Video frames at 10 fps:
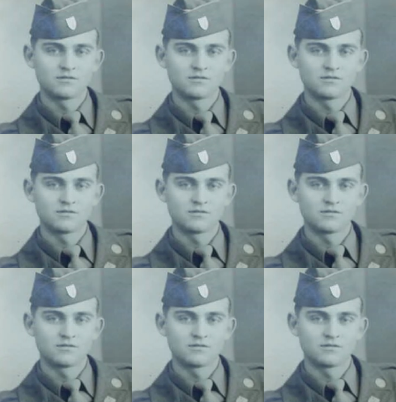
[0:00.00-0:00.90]

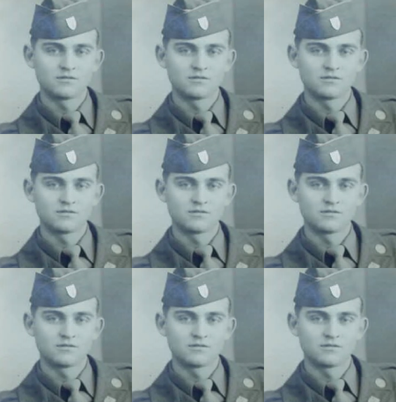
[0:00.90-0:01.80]

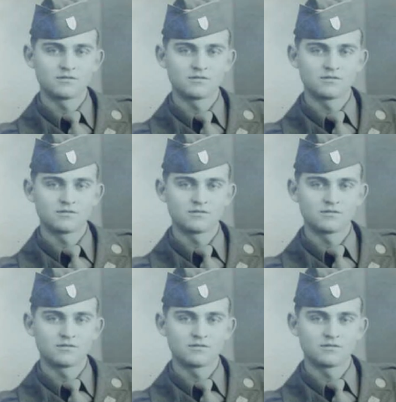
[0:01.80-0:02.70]

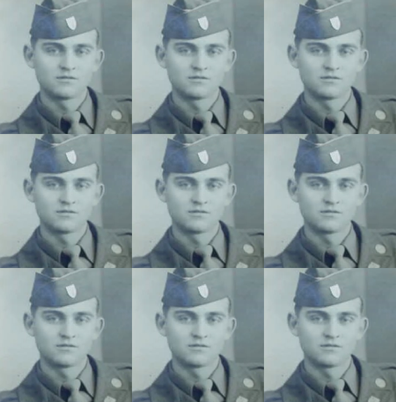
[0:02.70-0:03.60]

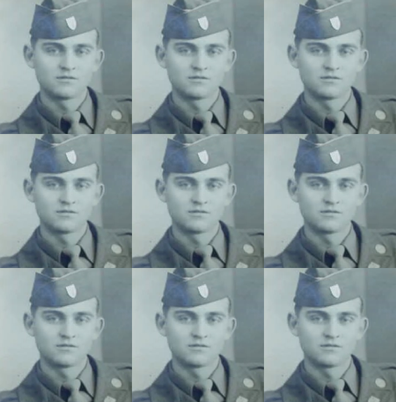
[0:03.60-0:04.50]

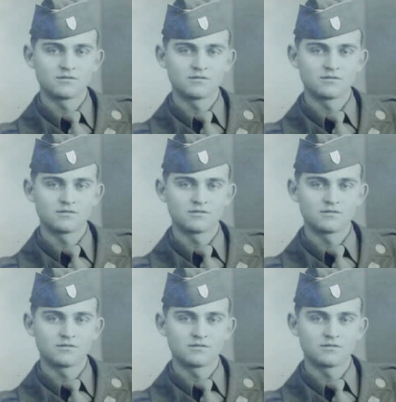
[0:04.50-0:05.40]

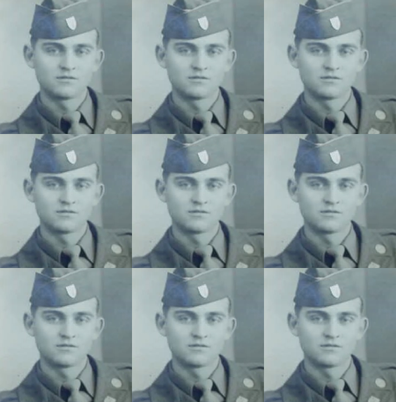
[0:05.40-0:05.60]
(no lip movement)